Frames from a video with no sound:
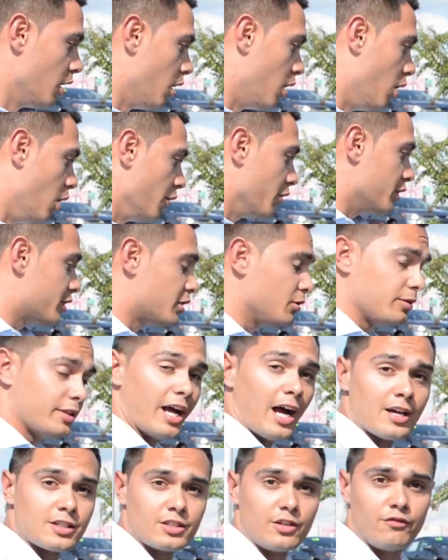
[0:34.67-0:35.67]
On the
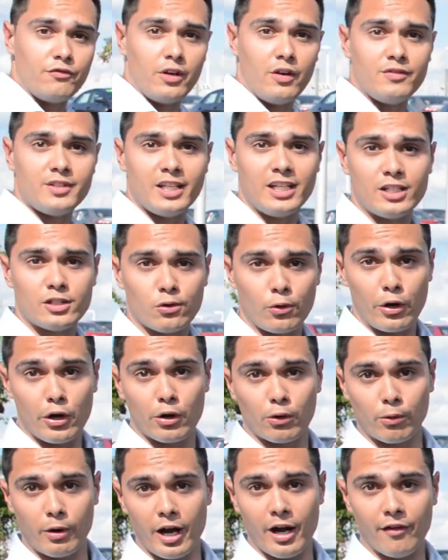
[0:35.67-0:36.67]
2015 Toyota
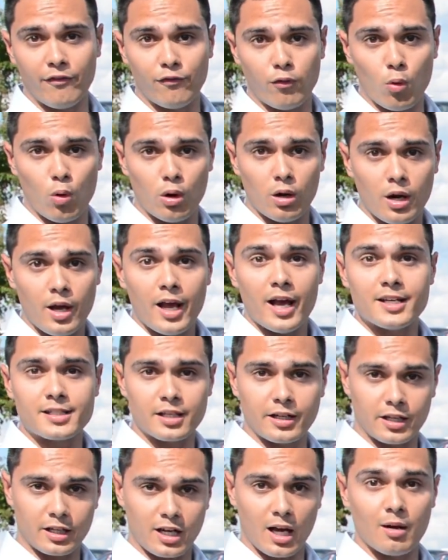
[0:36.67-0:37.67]
RAV4, it's
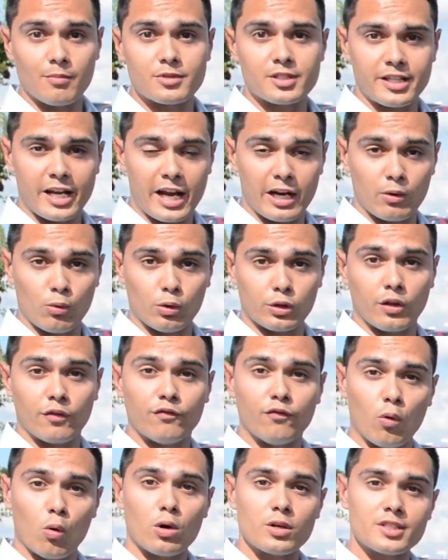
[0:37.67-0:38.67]
going to come standard with the
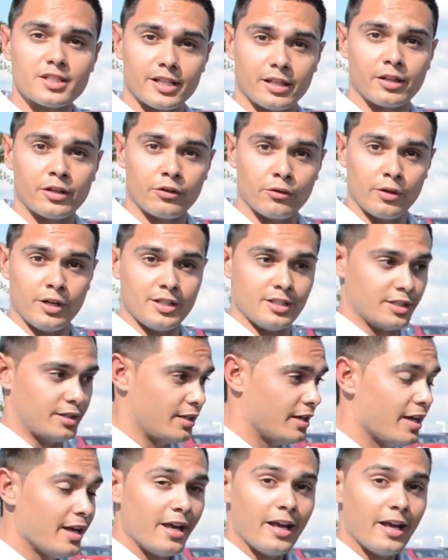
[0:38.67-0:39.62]
4-cylinder engine.